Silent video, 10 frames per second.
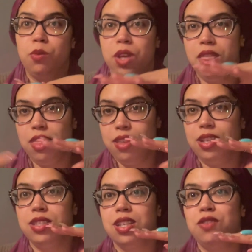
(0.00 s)
when
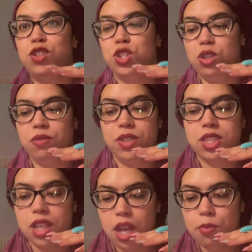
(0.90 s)
this
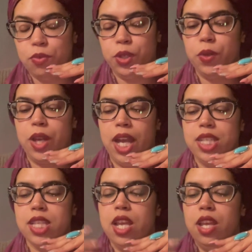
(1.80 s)
surface up for you guys.